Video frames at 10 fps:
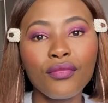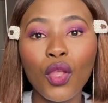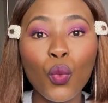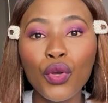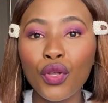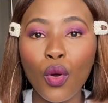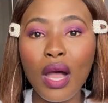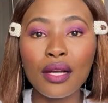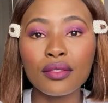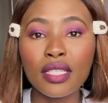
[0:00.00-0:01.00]
would go
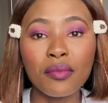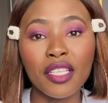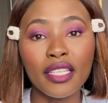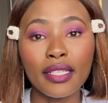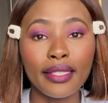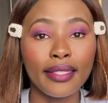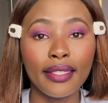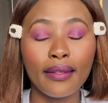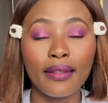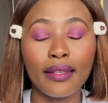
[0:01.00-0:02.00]
out immediately.
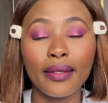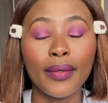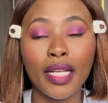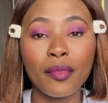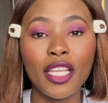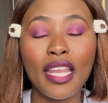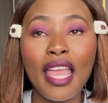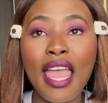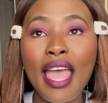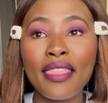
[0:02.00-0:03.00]
You know what I mean?
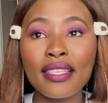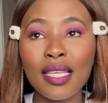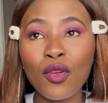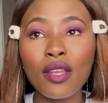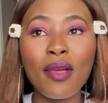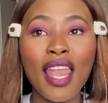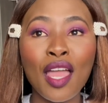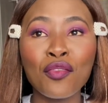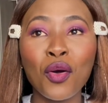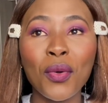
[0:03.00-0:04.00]
And there's someone in my
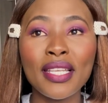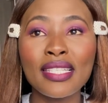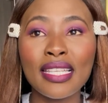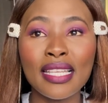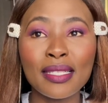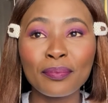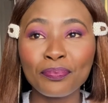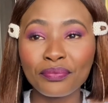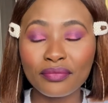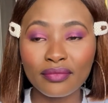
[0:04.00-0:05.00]
life who always says,
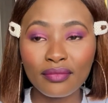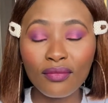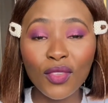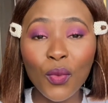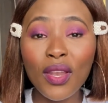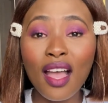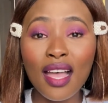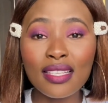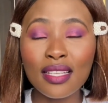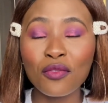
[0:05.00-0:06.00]
when I
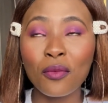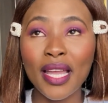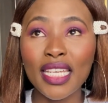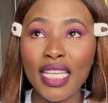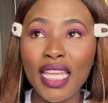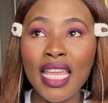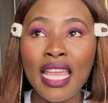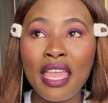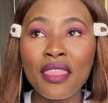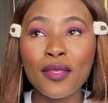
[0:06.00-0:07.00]
ask for money,
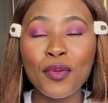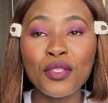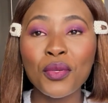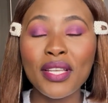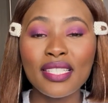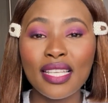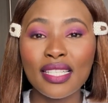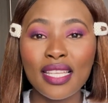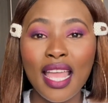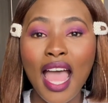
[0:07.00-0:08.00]
this person always
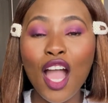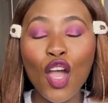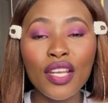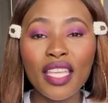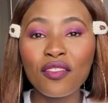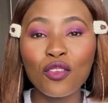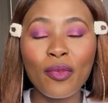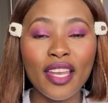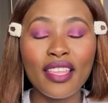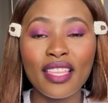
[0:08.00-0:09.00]
says, I can't give you
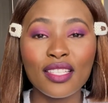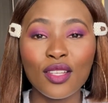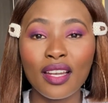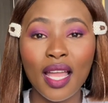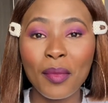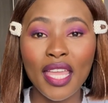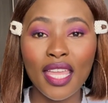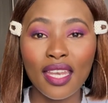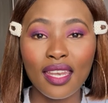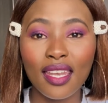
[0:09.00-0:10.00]
money that's not coming
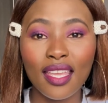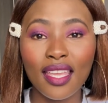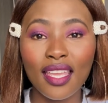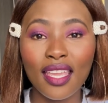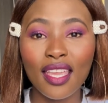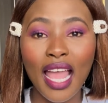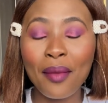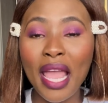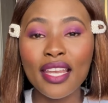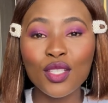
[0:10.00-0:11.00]
in.
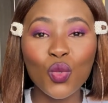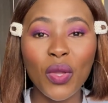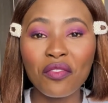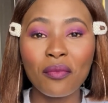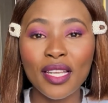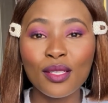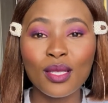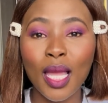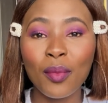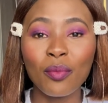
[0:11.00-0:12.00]
I need to wait for money to
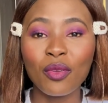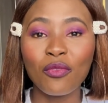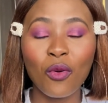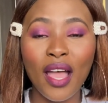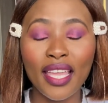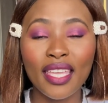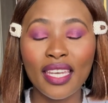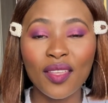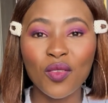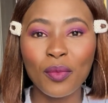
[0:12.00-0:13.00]
come in before I can
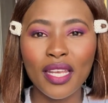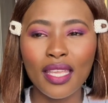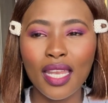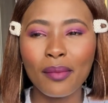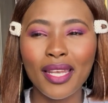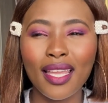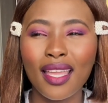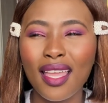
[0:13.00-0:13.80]
give you money. And I'm like,